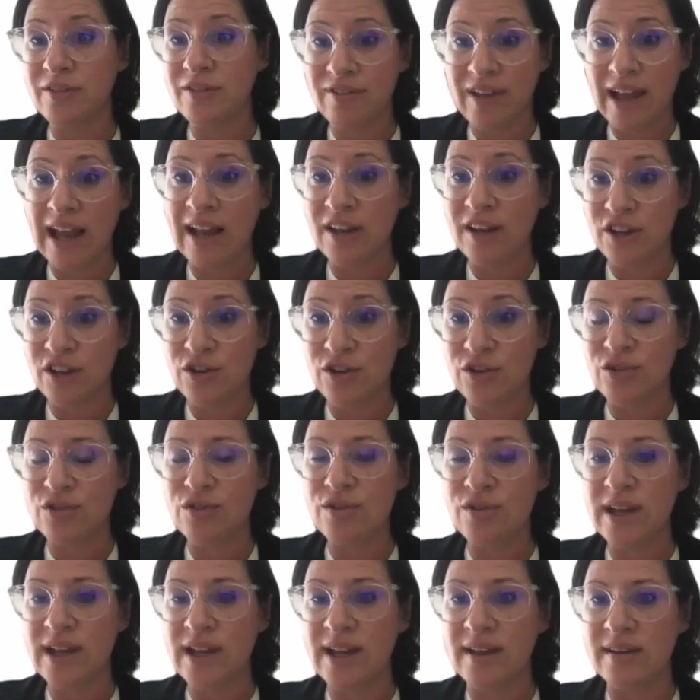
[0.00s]
value
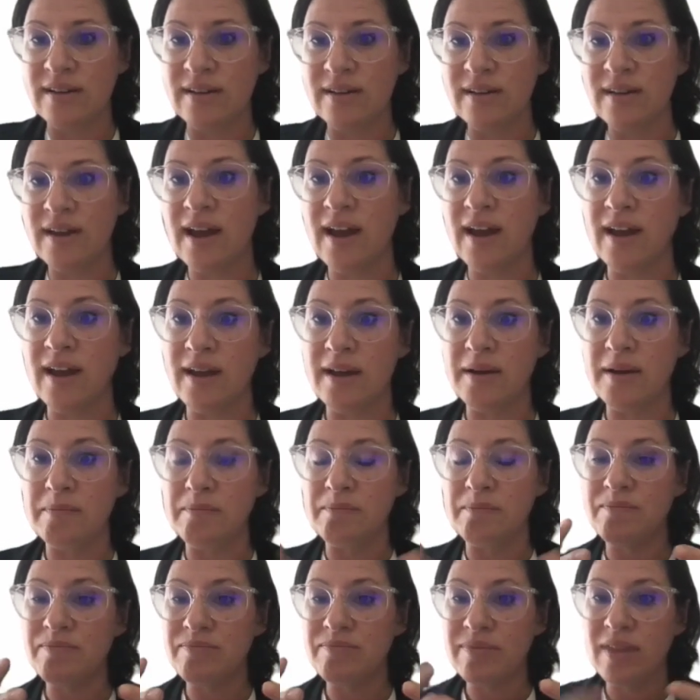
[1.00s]
in
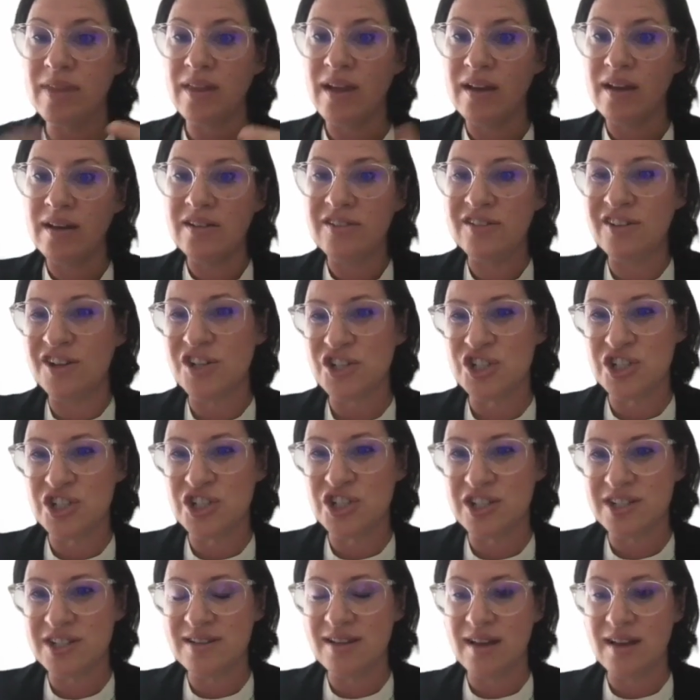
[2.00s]
not
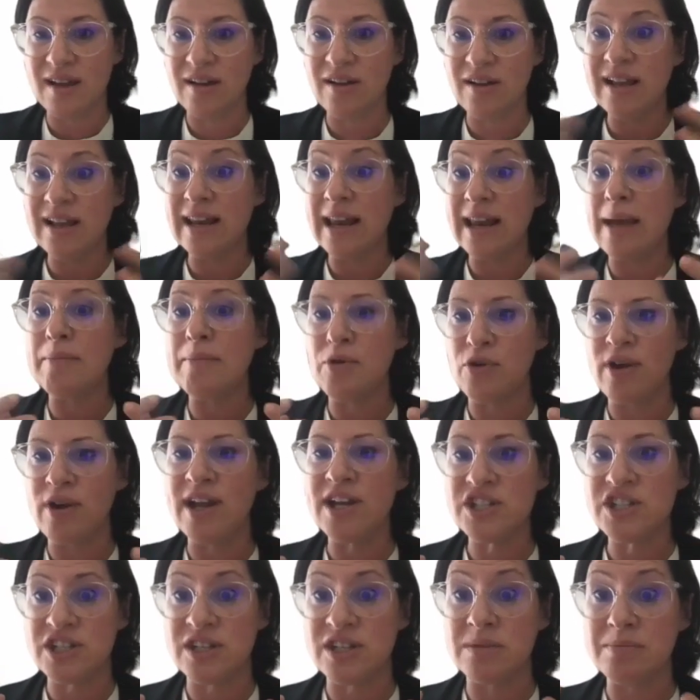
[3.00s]
just
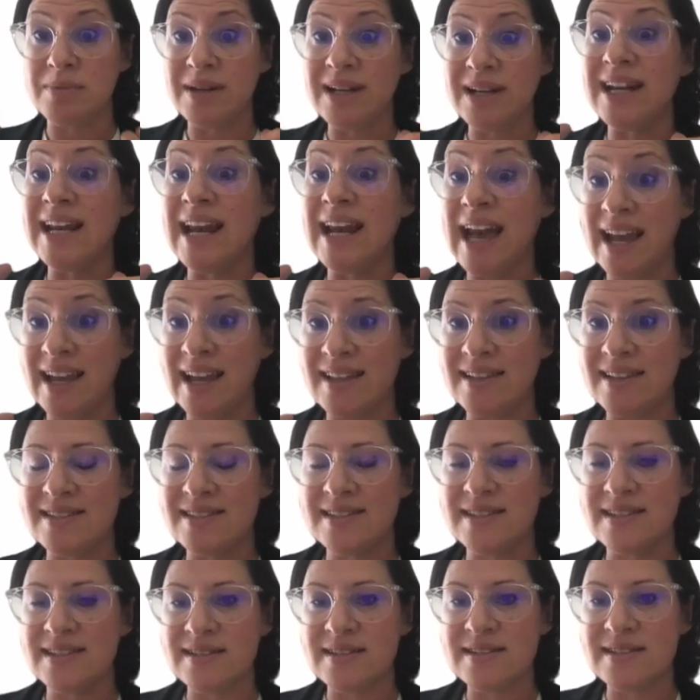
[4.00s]
collaboration, but
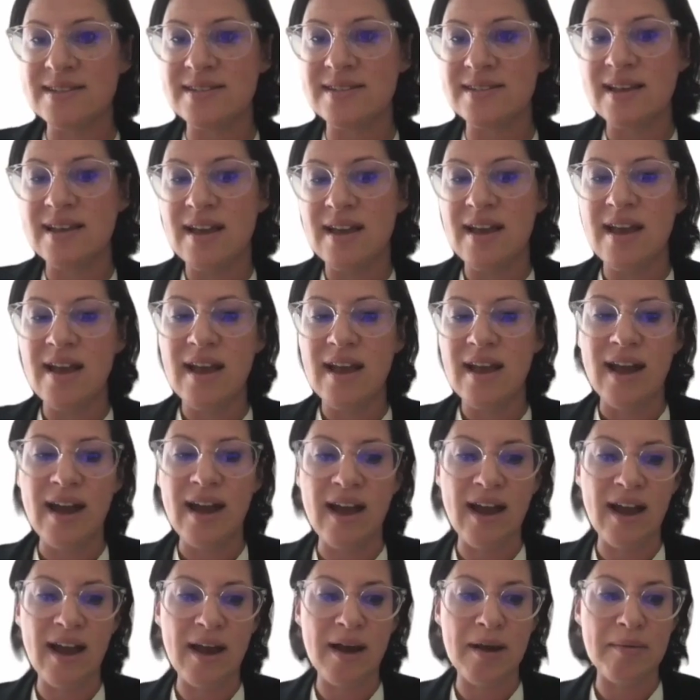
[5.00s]
alliances.
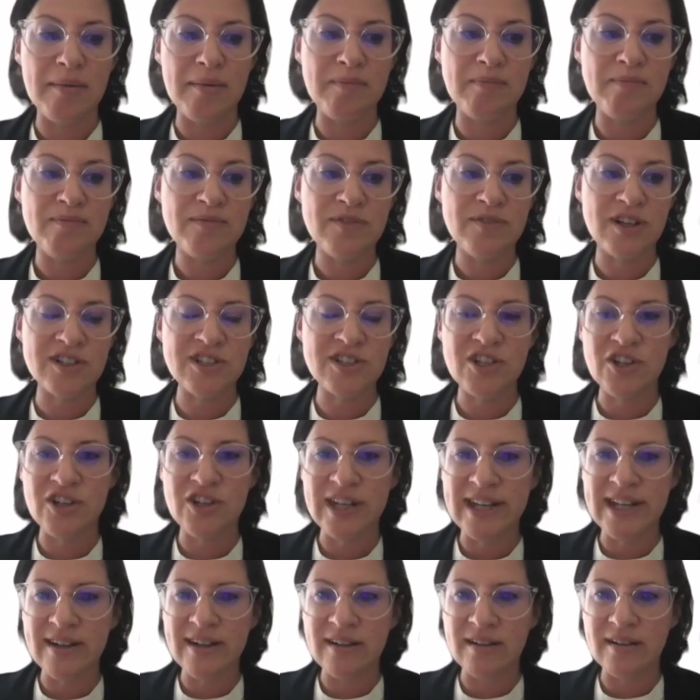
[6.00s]
Dr.
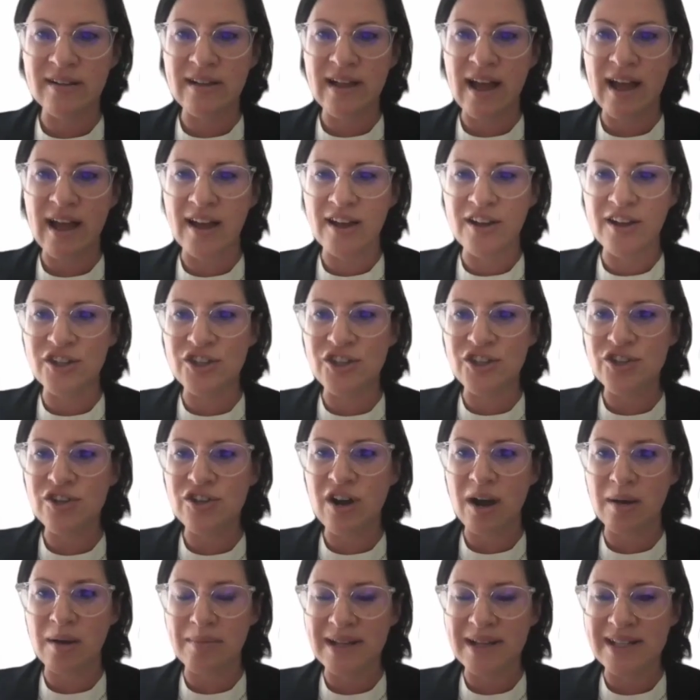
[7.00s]
O'Neill, could you
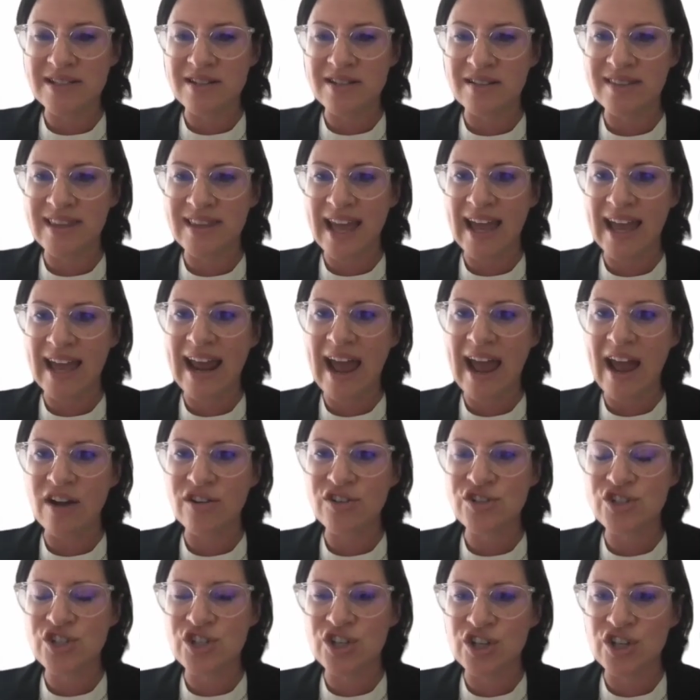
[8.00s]
comment on that? How
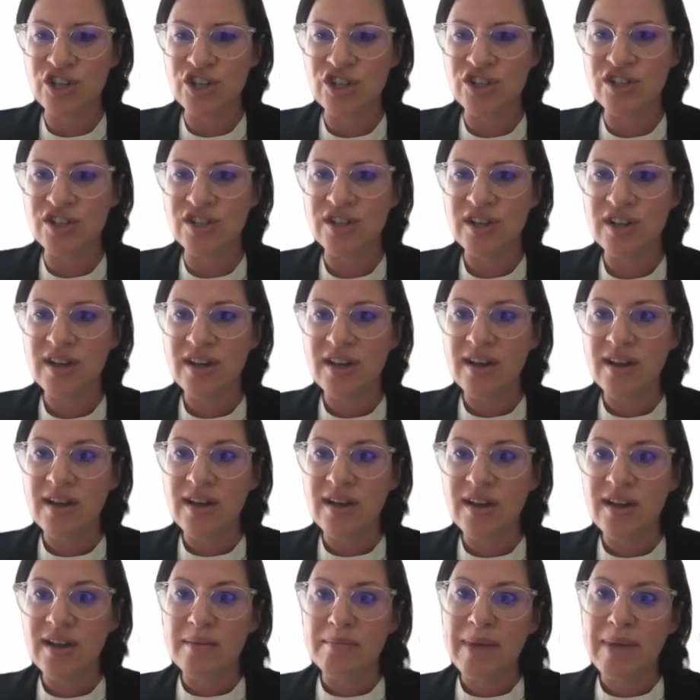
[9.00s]
should
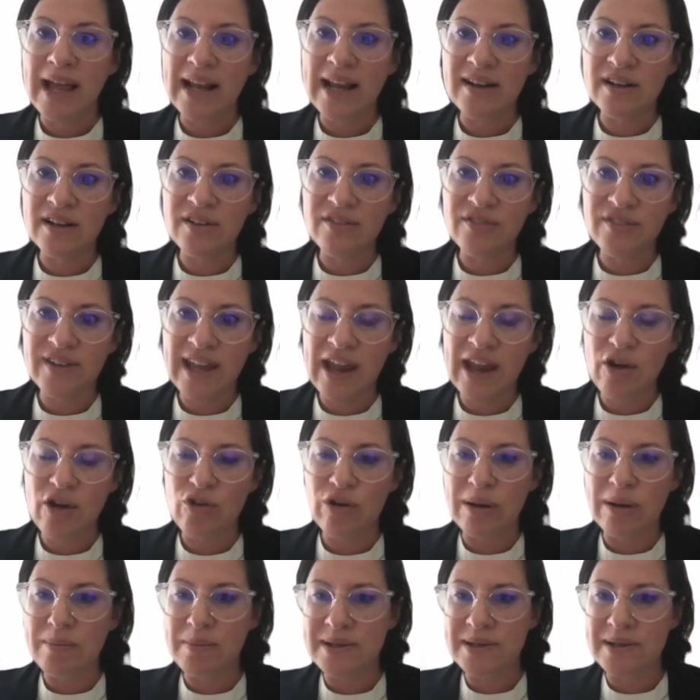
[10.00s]
palliative care
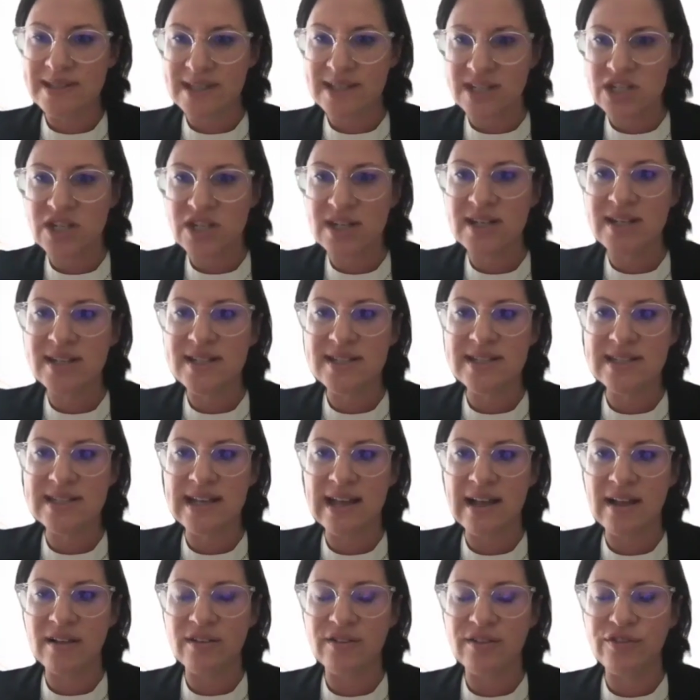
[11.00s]
reposition
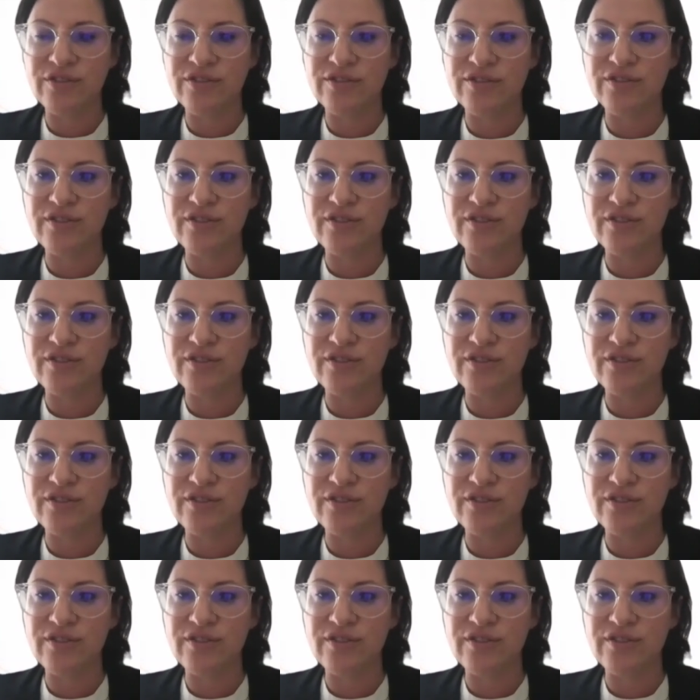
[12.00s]
itself